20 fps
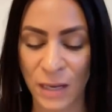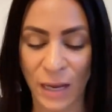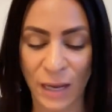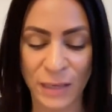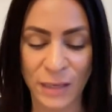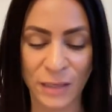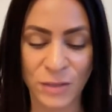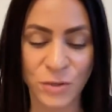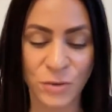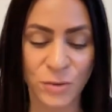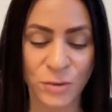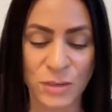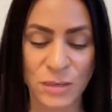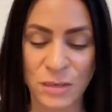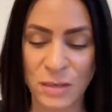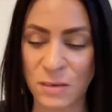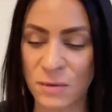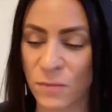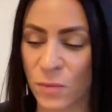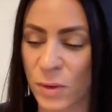And your
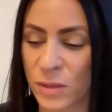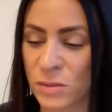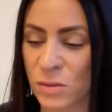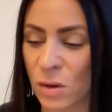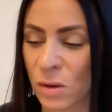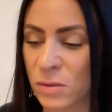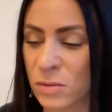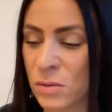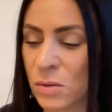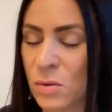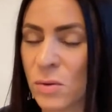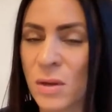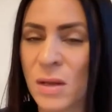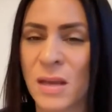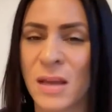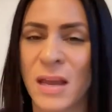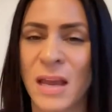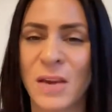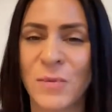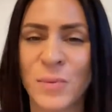thinking voice also,
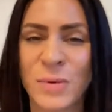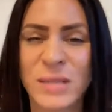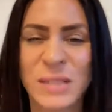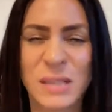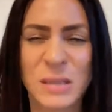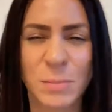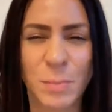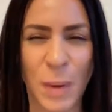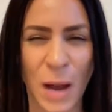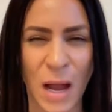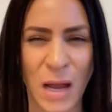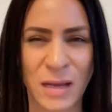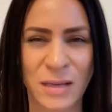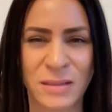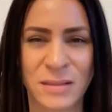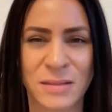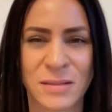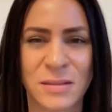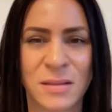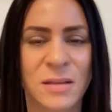it
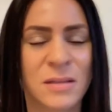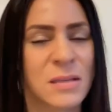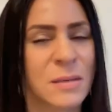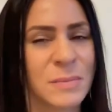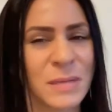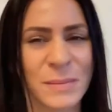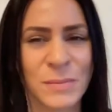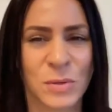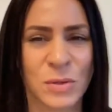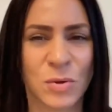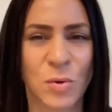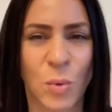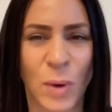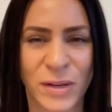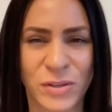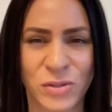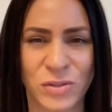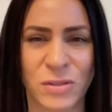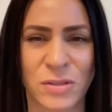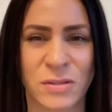responds sometimes with
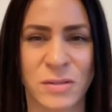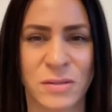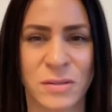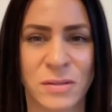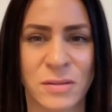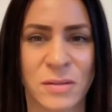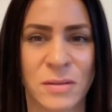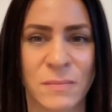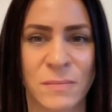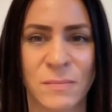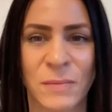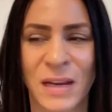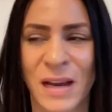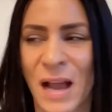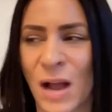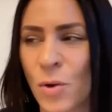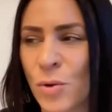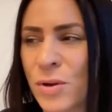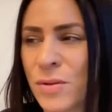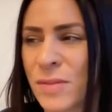questions like,
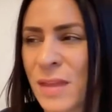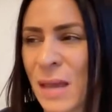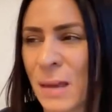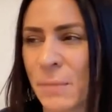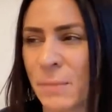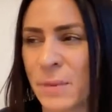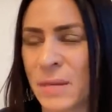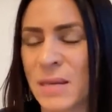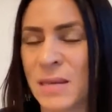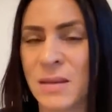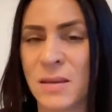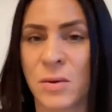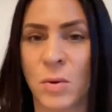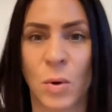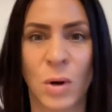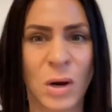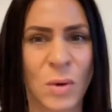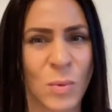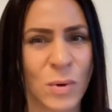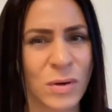how can that be?
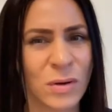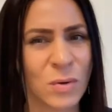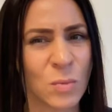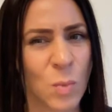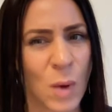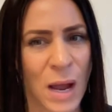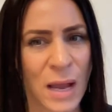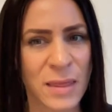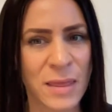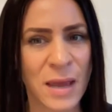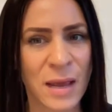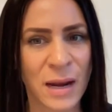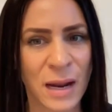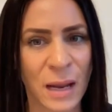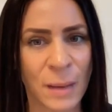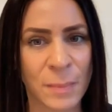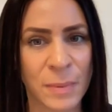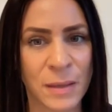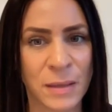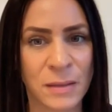Or I wonder why that
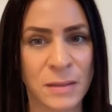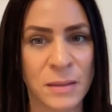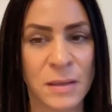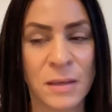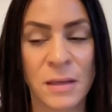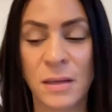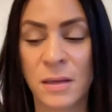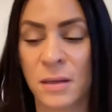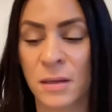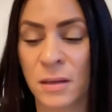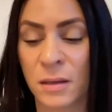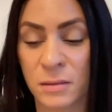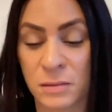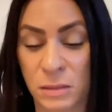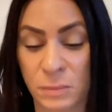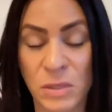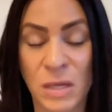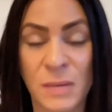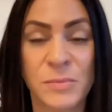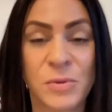happened.
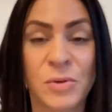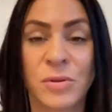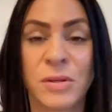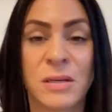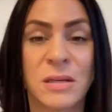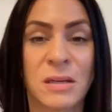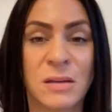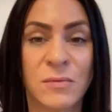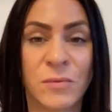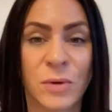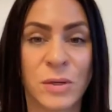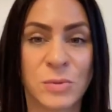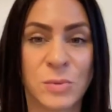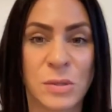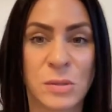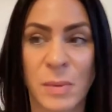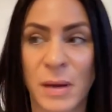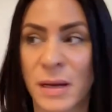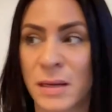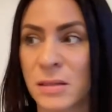Sometimes your thinking voice
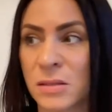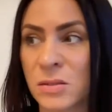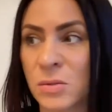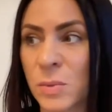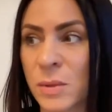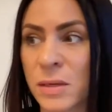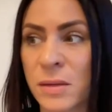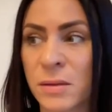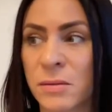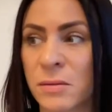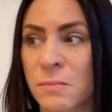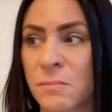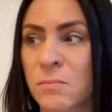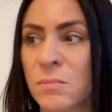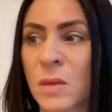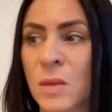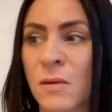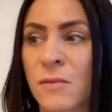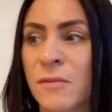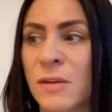responds with
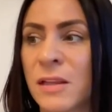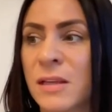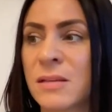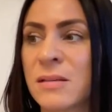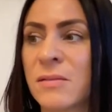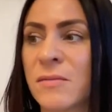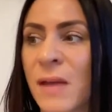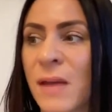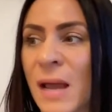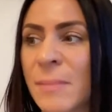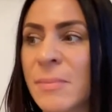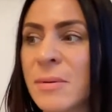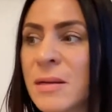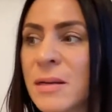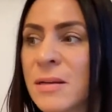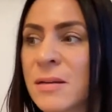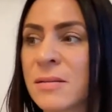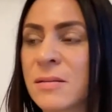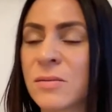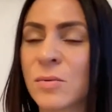feelings of
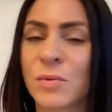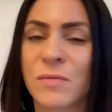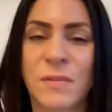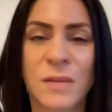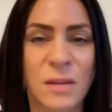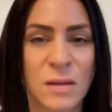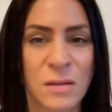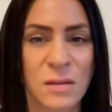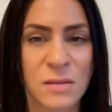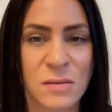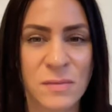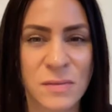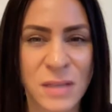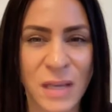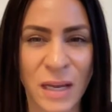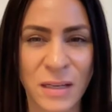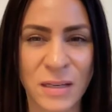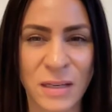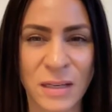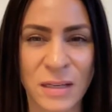happiness or feelings of
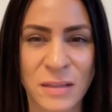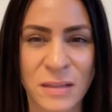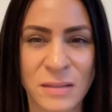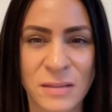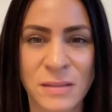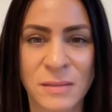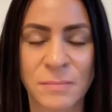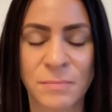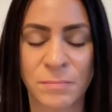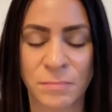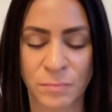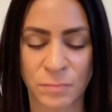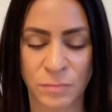sadness.